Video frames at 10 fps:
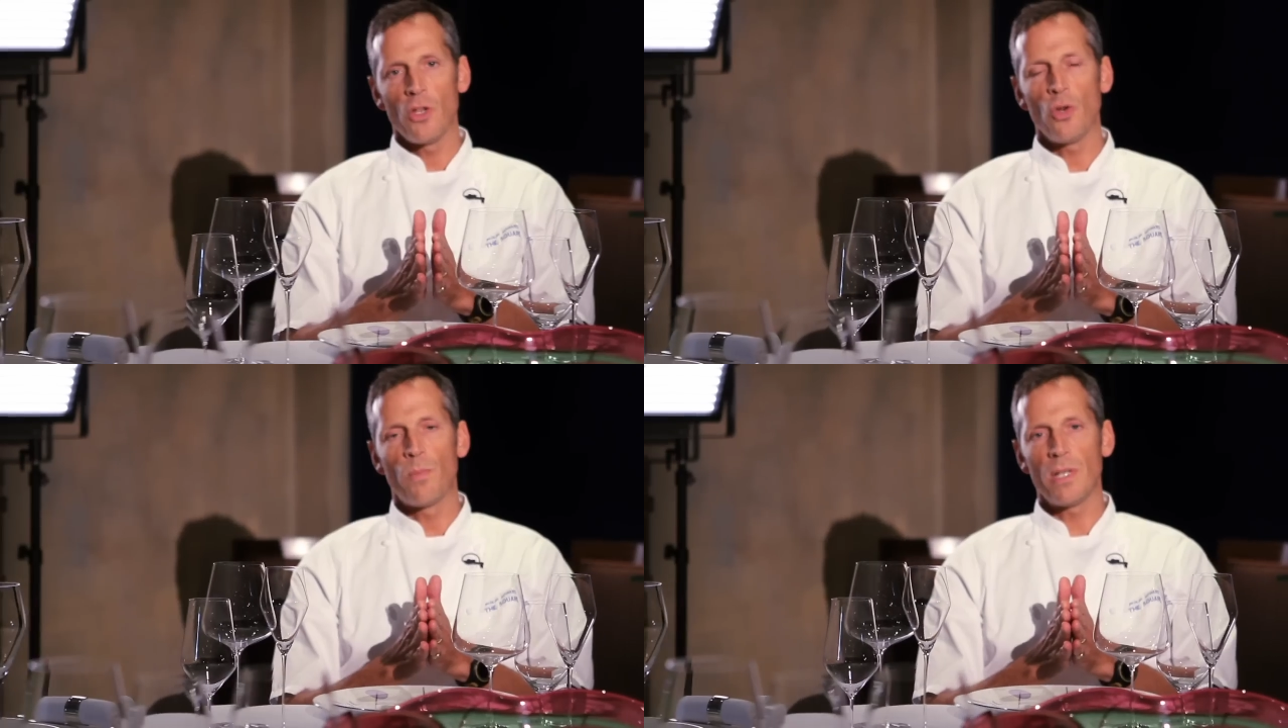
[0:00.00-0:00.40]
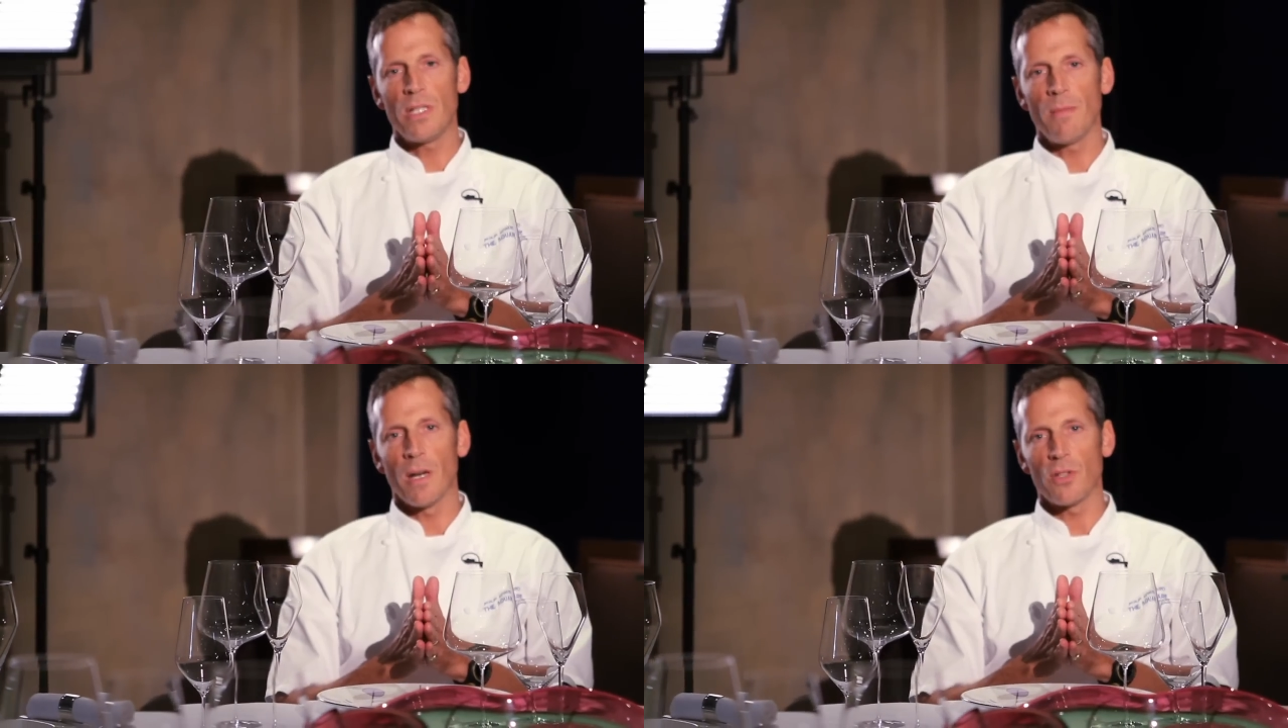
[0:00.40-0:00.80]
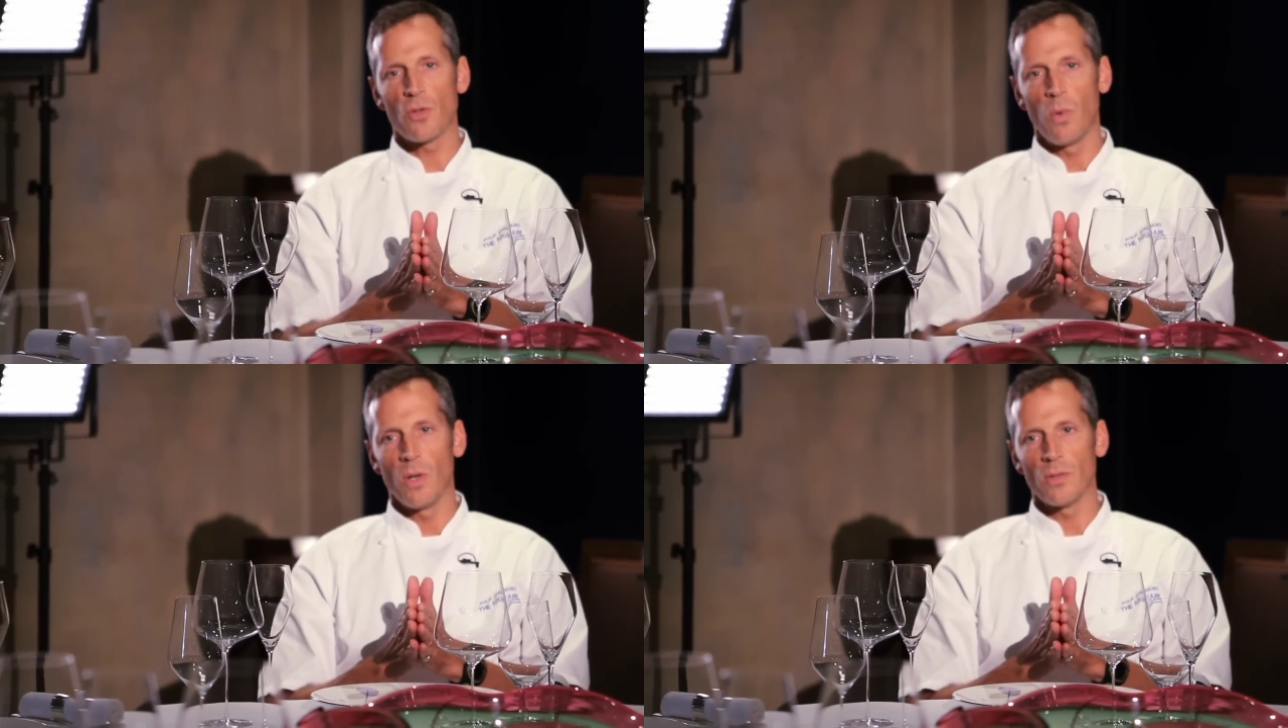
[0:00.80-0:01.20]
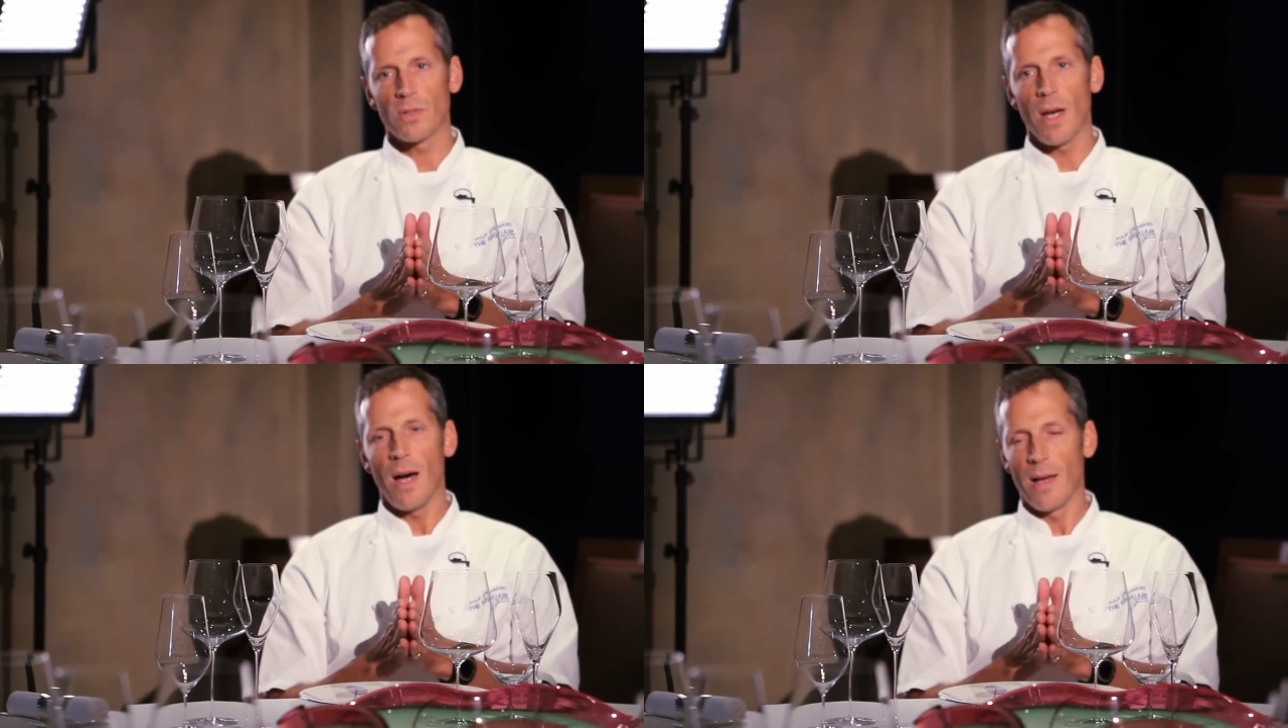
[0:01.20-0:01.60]
You pretty much want,
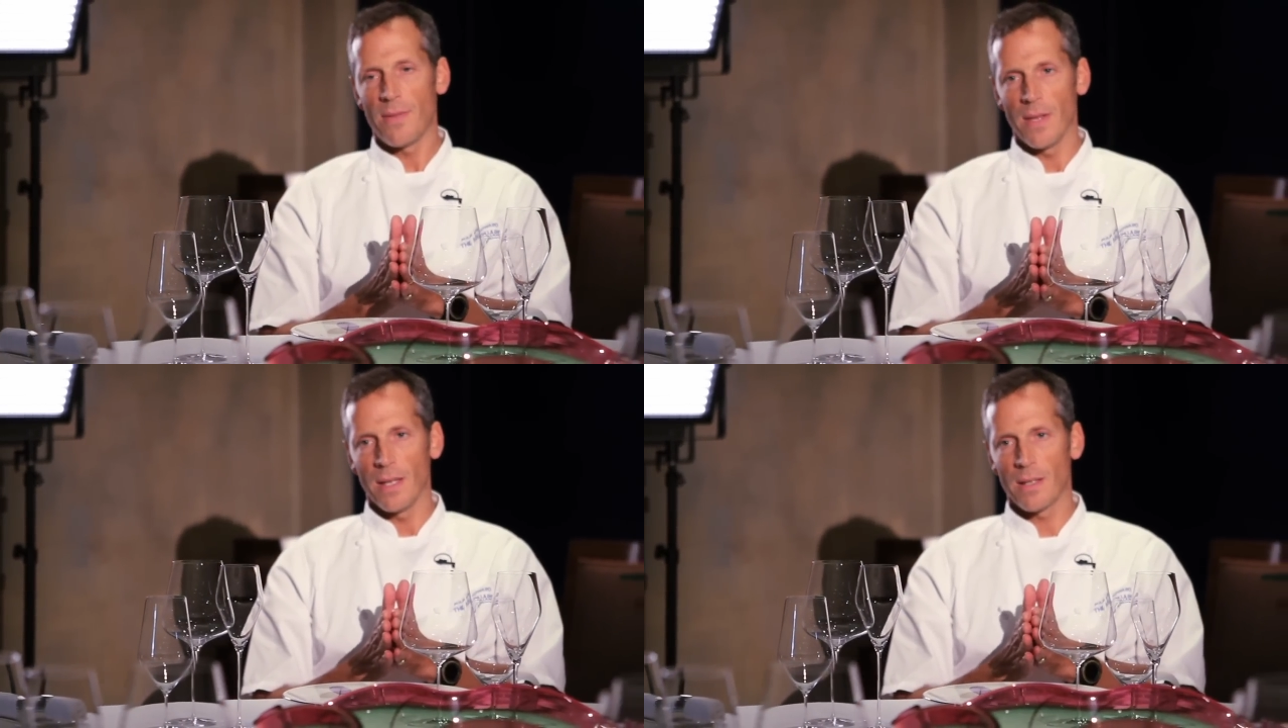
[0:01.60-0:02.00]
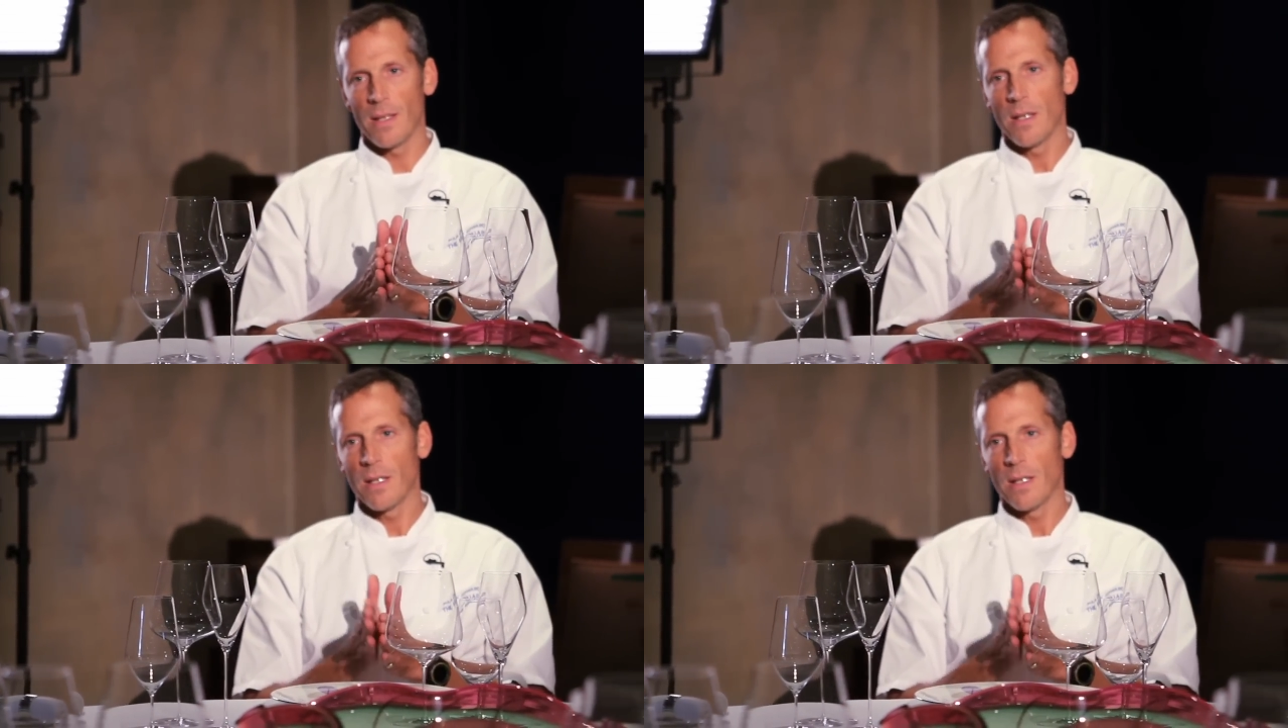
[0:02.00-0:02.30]
I think,